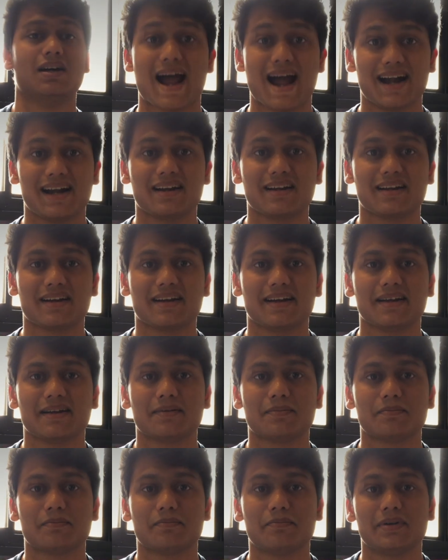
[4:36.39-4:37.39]
and
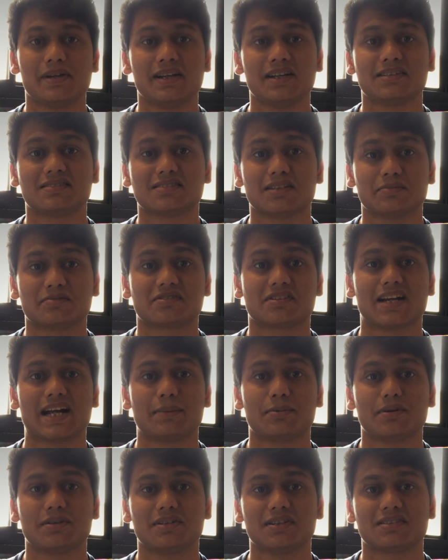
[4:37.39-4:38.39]
again please
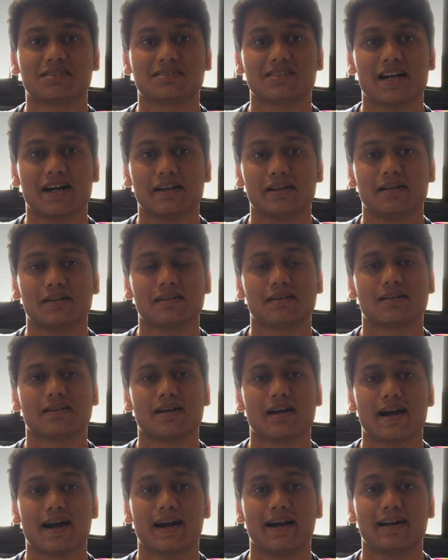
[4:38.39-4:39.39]
subscribe to this channel,
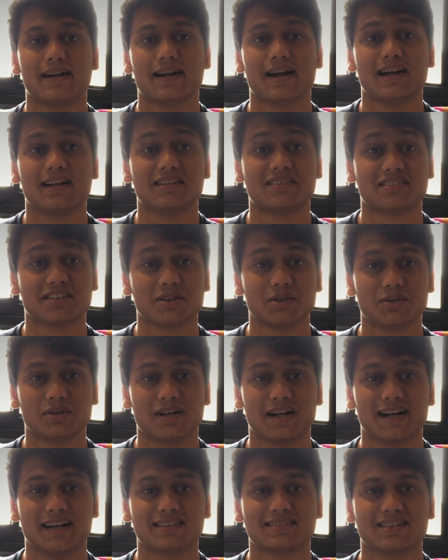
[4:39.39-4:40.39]
and I'll see you
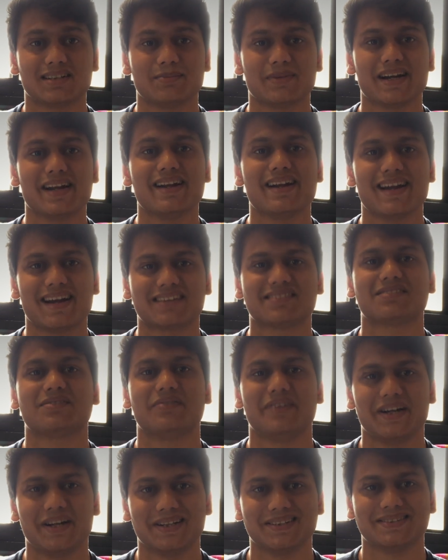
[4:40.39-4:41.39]
guys in my next
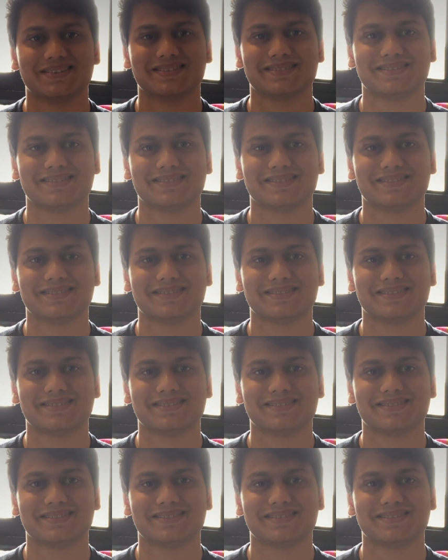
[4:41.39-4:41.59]
video.